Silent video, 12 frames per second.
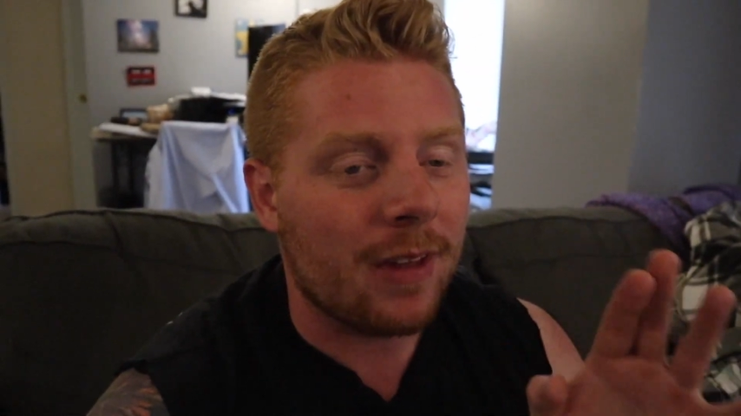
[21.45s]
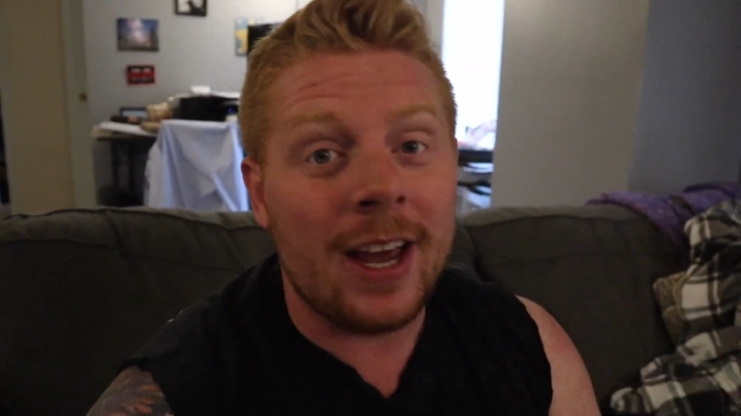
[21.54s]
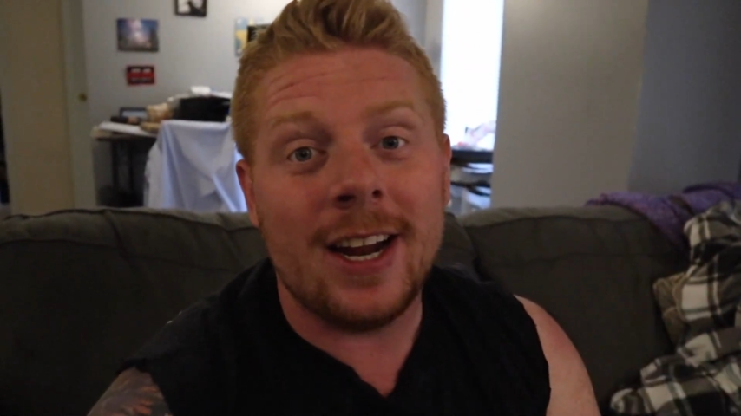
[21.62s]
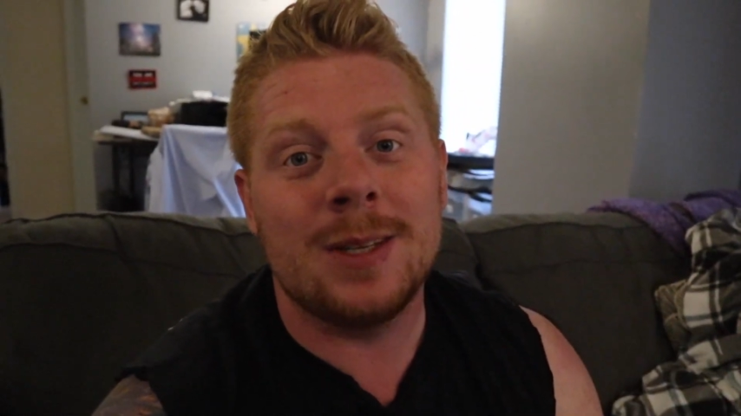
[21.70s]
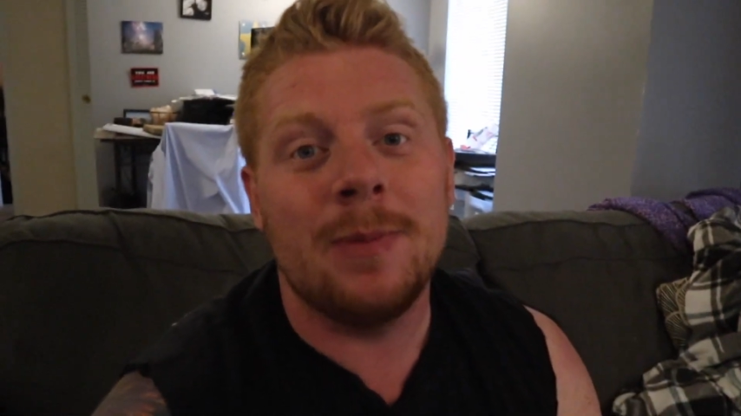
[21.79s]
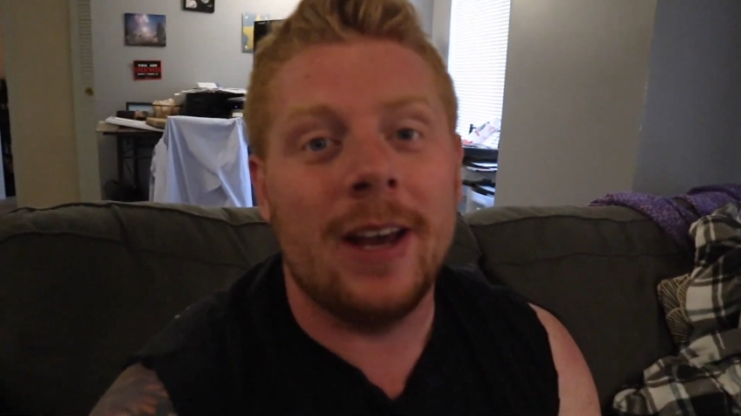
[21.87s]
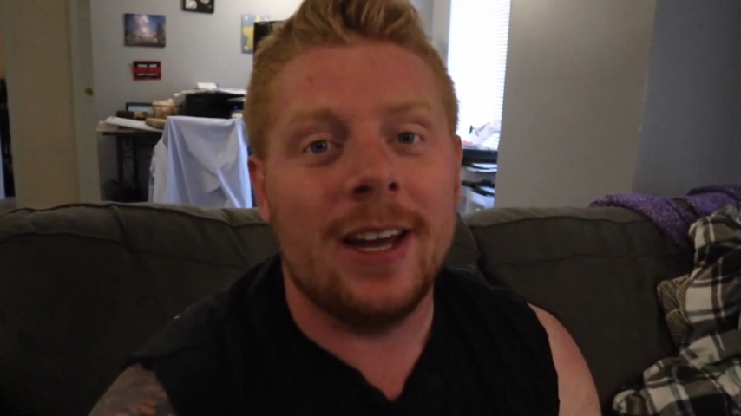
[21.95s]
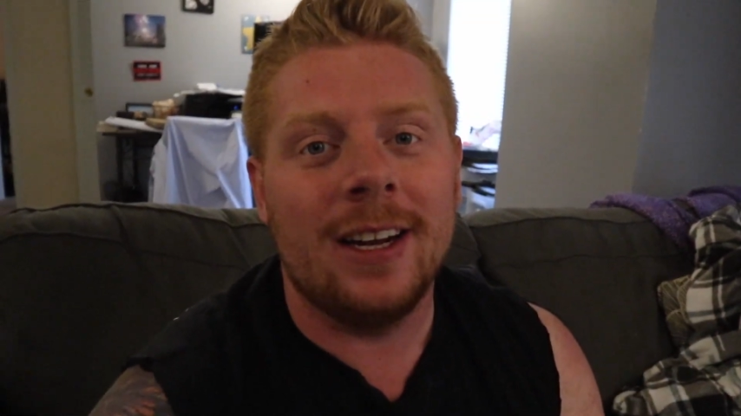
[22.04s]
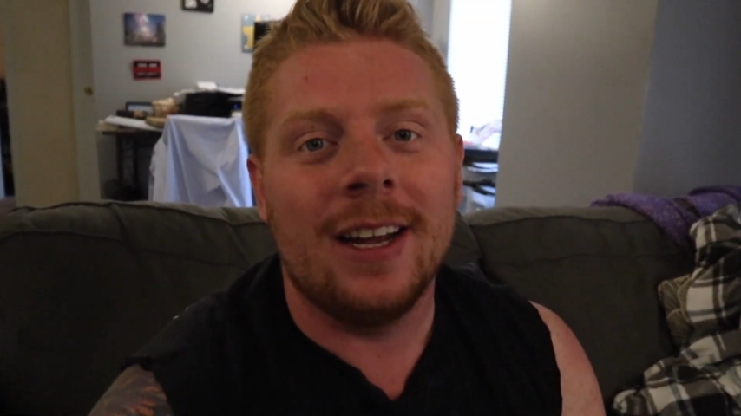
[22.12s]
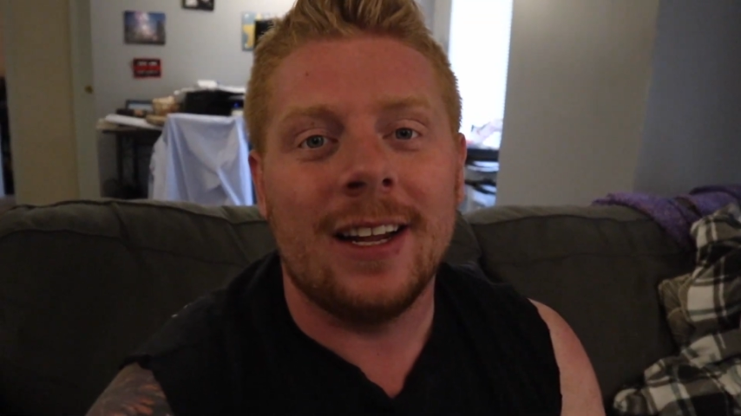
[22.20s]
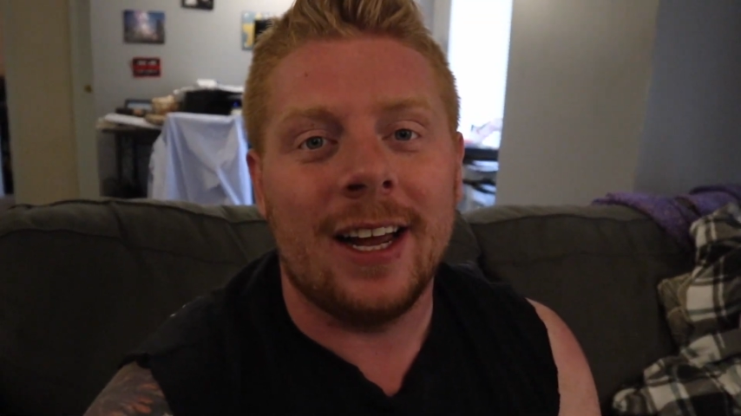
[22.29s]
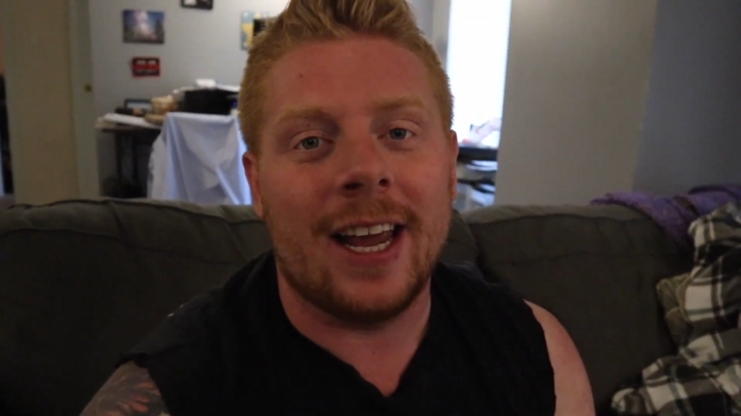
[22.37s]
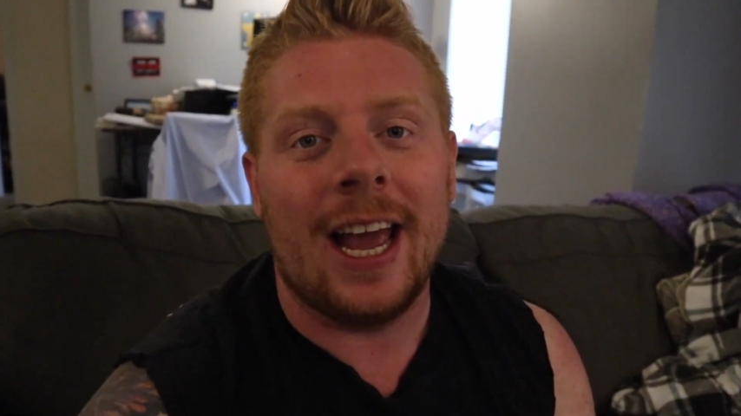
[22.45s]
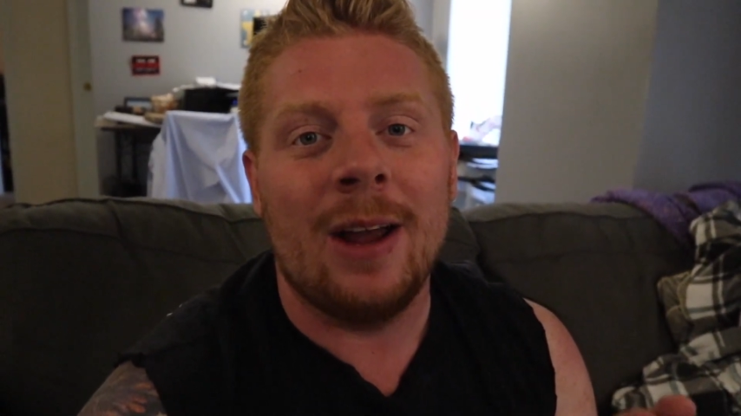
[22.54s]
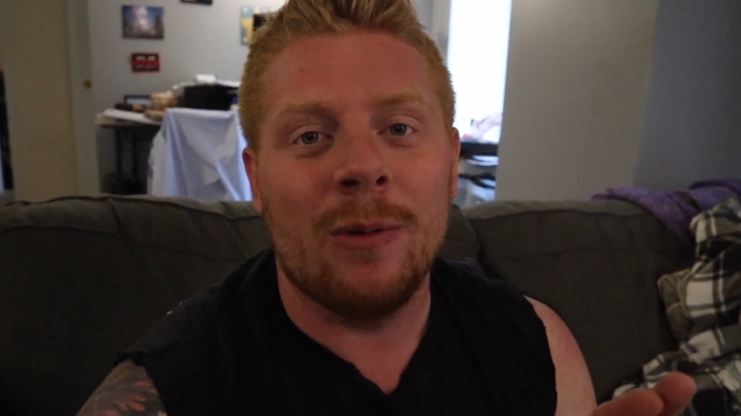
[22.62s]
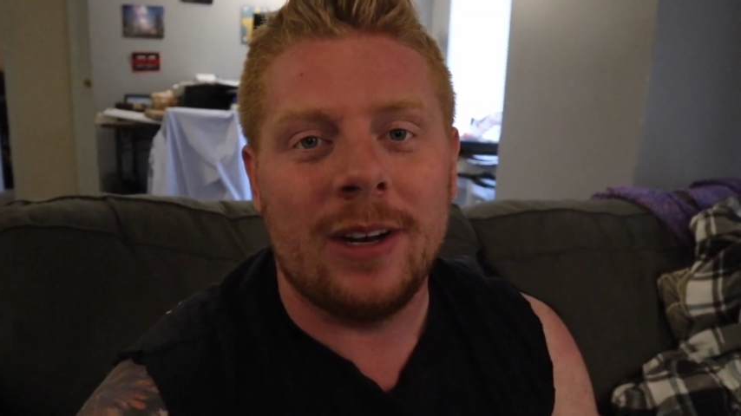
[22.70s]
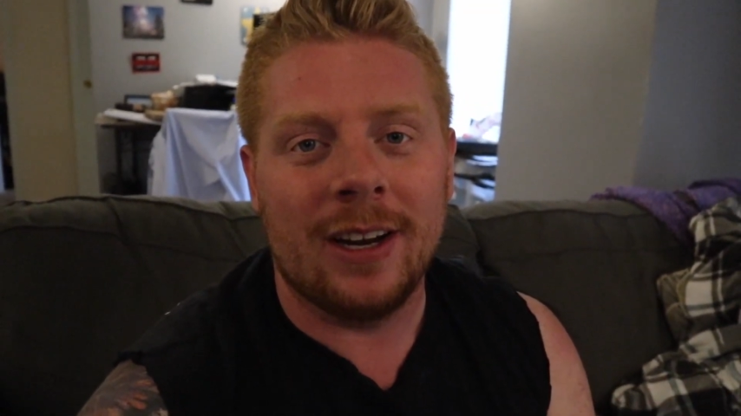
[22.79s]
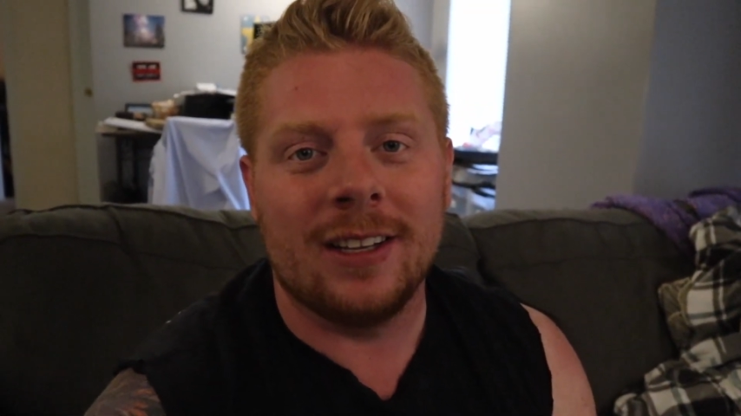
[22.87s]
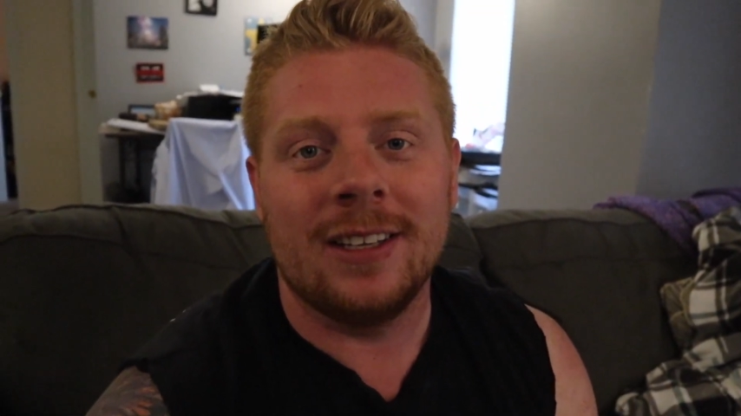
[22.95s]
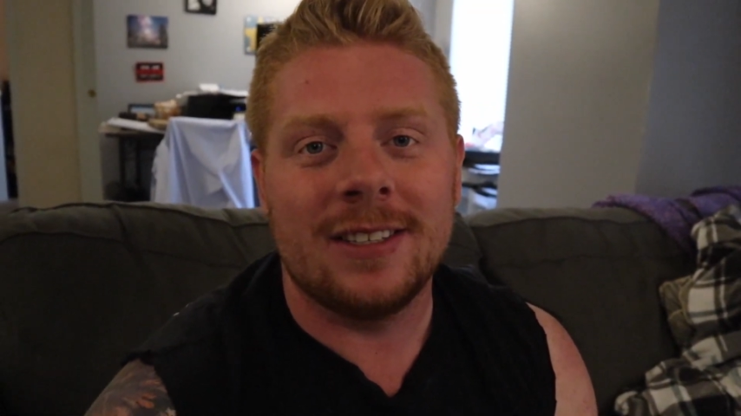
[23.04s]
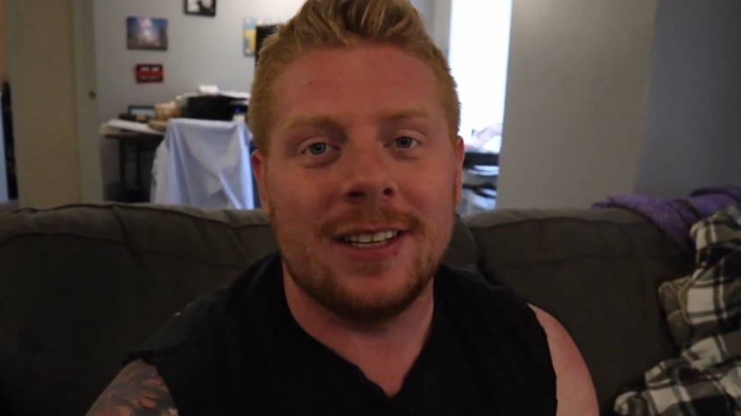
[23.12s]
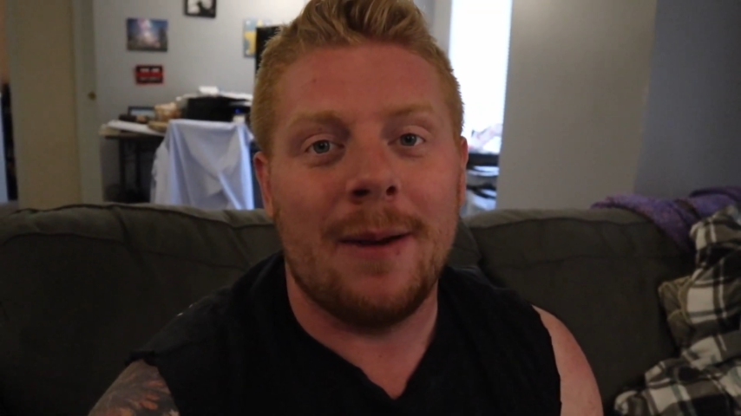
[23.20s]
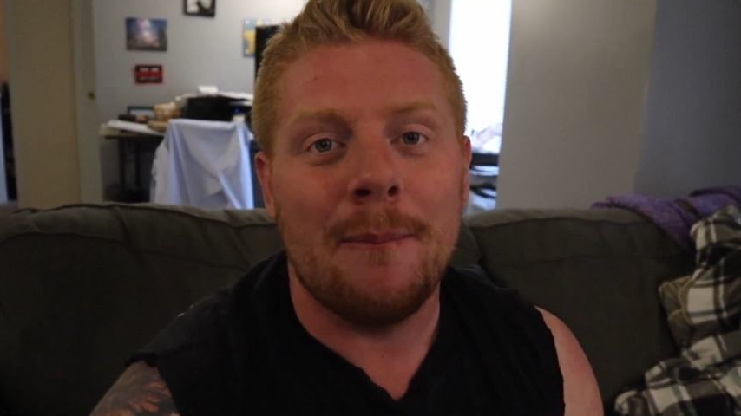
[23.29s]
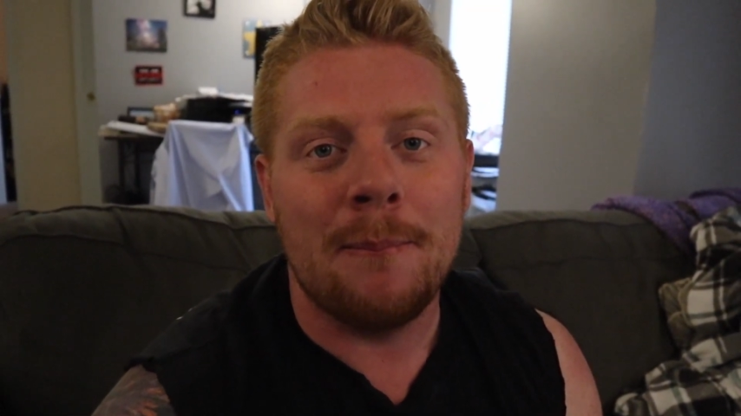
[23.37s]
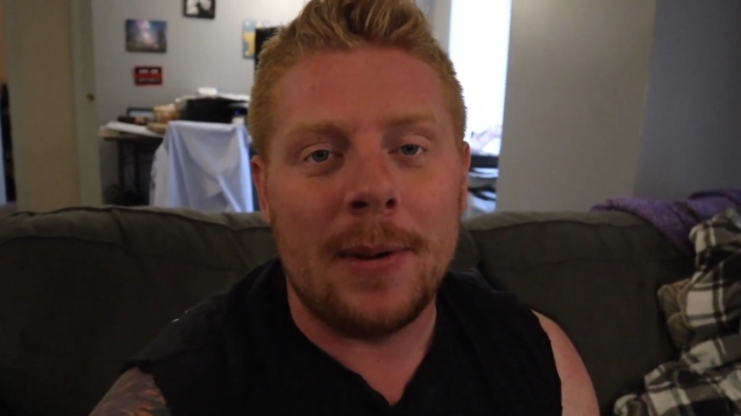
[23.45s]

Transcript: It has been like a ridiculously